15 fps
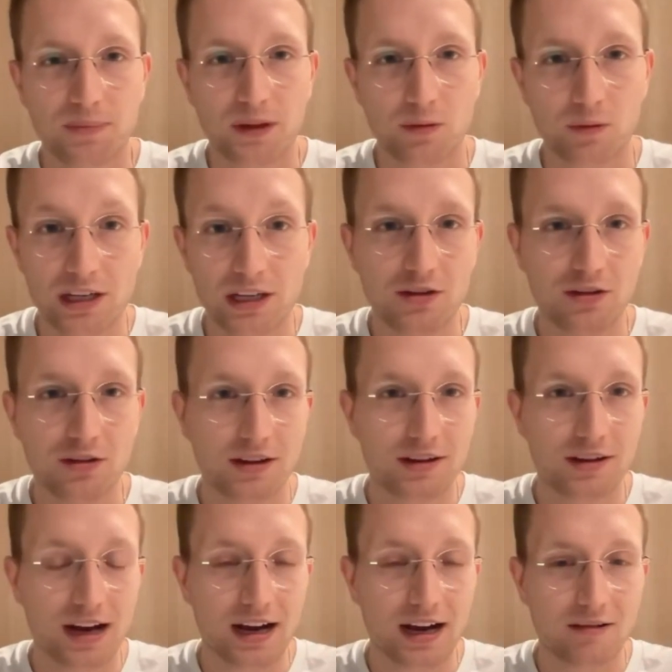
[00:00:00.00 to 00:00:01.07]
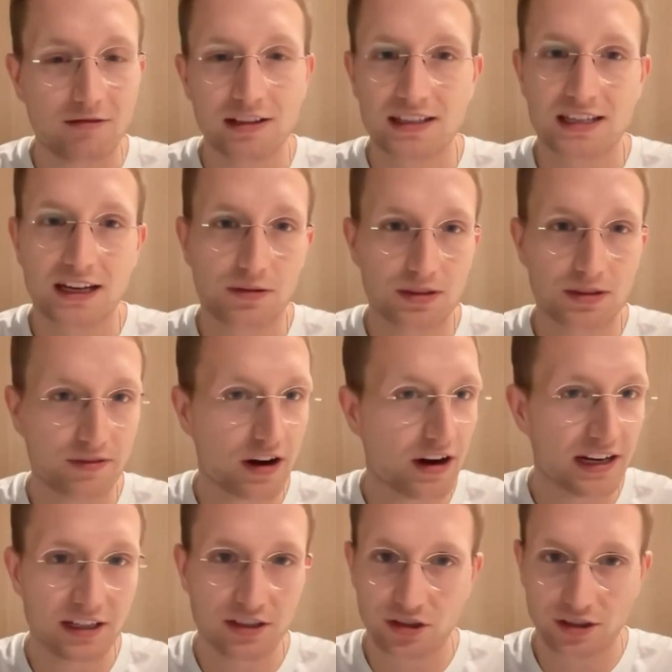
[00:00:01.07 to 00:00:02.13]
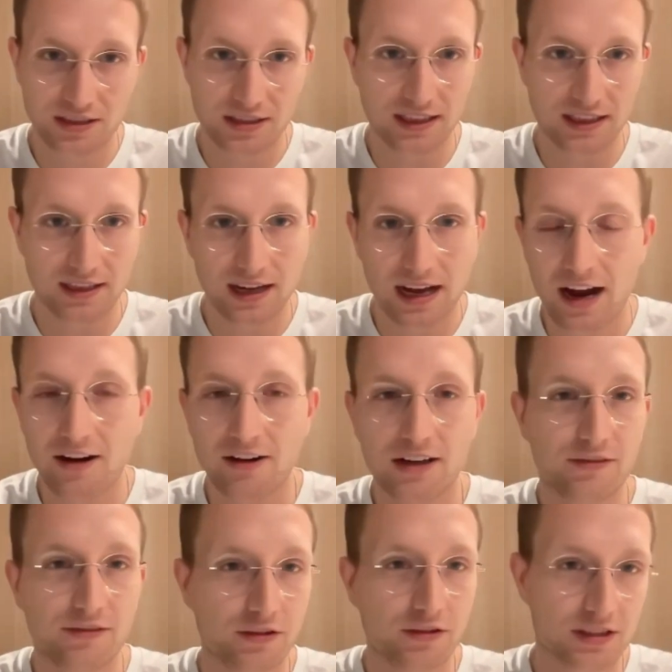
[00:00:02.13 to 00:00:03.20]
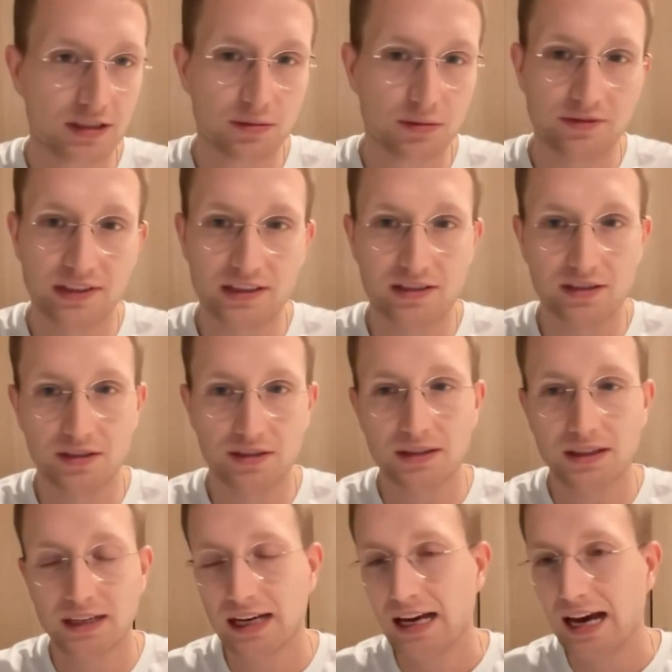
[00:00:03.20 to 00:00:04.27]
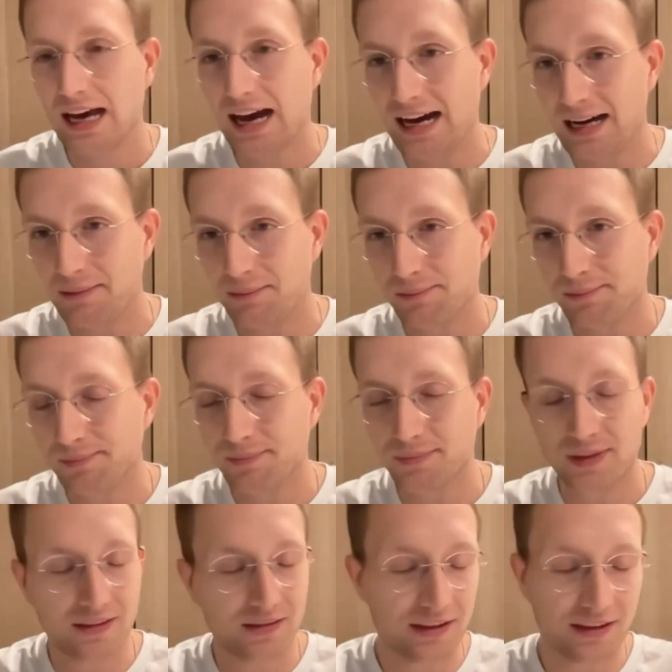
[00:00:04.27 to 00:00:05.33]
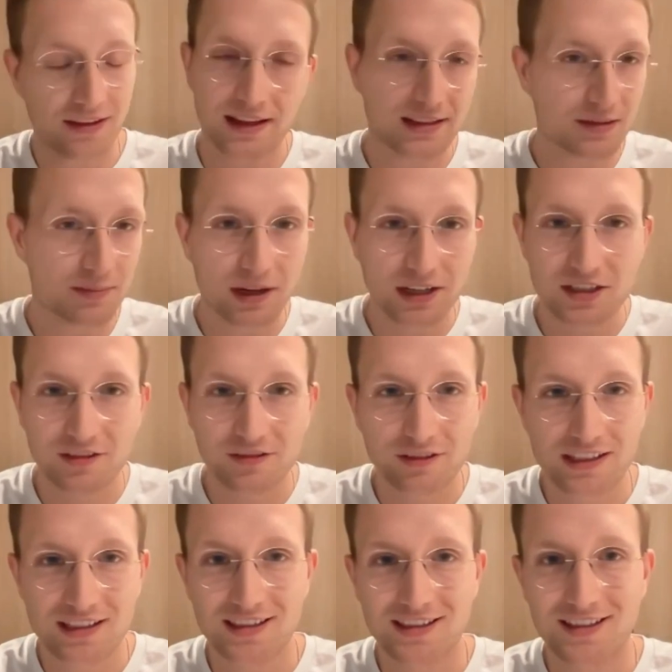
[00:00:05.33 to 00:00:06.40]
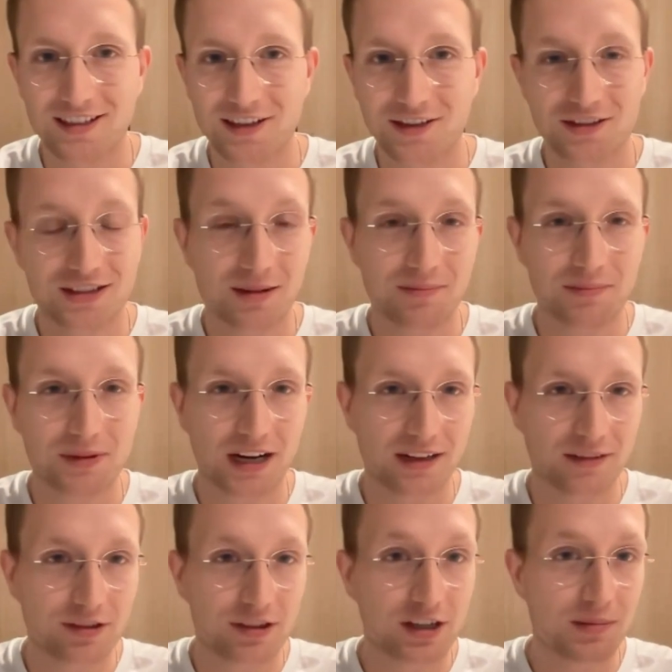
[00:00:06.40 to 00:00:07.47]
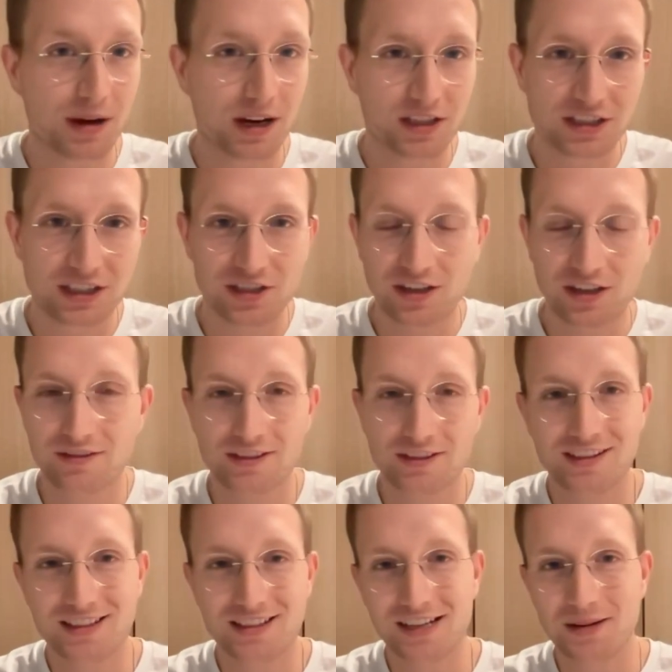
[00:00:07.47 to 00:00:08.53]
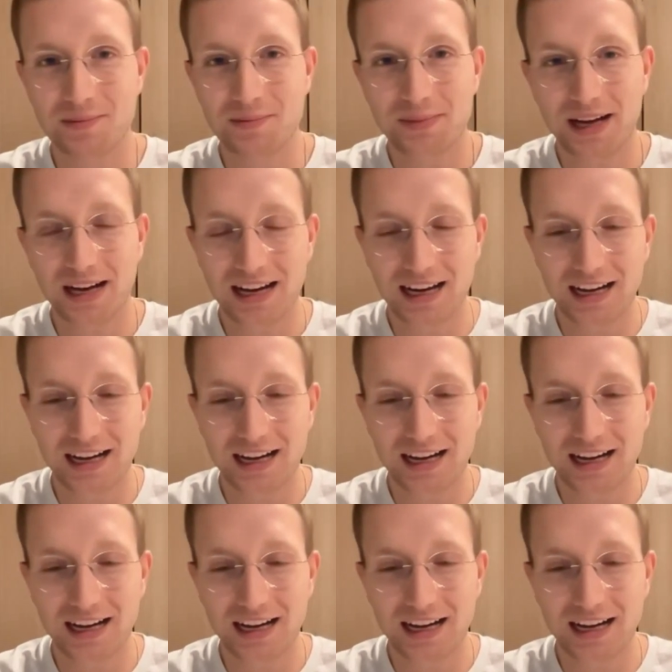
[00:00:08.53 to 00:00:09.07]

we knew that resale was a very interesting area for us to move into. There's a bunch of reasons, you know, some kind of commercially driven, some